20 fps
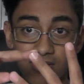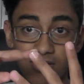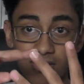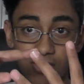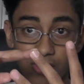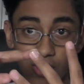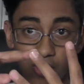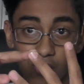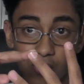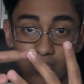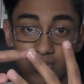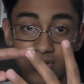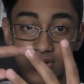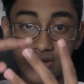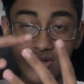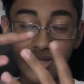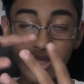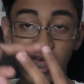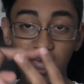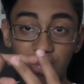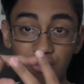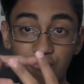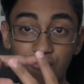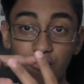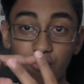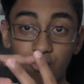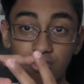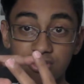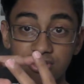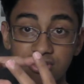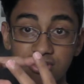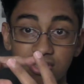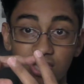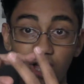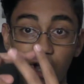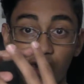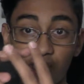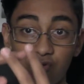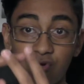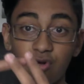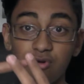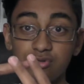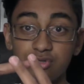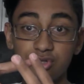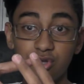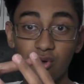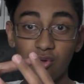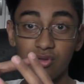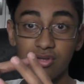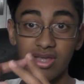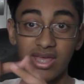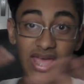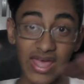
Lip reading: gold, and of course, rose gold.